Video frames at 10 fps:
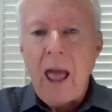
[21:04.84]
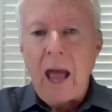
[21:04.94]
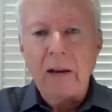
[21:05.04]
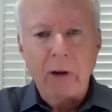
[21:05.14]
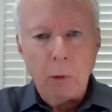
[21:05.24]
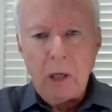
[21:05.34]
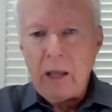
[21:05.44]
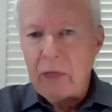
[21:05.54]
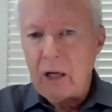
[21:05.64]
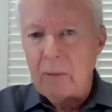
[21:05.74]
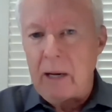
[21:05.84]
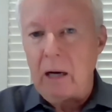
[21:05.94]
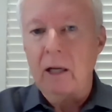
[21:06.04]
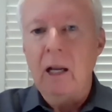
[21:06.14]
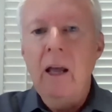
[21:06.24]
And if you really think about
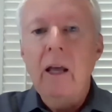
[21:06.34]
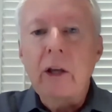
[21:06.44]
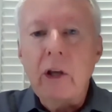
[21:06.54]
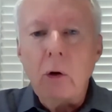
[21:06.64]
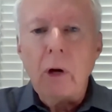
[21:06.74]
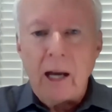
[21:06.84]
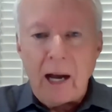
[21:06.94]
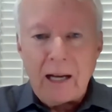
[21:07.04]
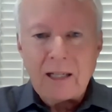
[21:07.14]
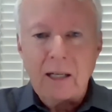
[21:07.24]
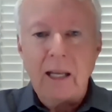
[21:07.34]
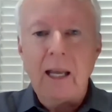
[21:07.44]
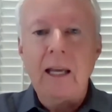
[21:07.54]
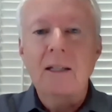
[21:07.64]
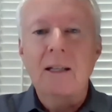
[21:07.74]
it, curiosity
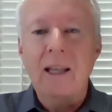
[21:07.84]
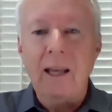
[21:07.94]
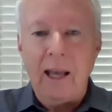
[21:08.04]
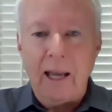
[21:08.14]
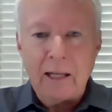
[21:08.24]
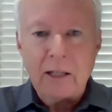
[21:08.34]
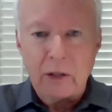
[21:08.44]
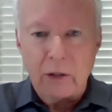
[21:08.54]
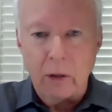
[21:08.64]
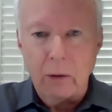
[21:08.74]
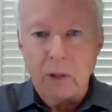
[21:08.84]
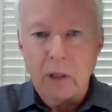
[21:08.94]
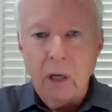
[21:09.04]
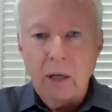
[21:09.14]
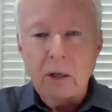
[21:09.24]
is the antidote
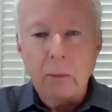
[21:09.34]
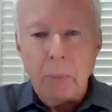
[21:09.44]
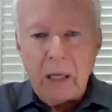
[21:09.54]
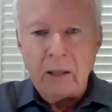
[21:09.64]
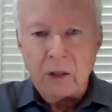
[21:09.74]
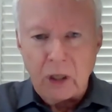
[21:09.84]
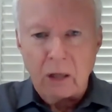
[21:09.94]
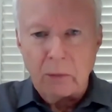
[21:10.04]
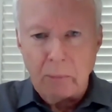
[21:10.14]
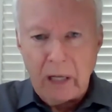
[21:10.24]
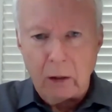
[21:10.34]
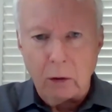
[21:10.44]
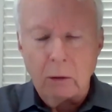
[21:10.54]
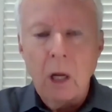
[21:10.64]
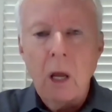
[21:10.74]
to being judgmental.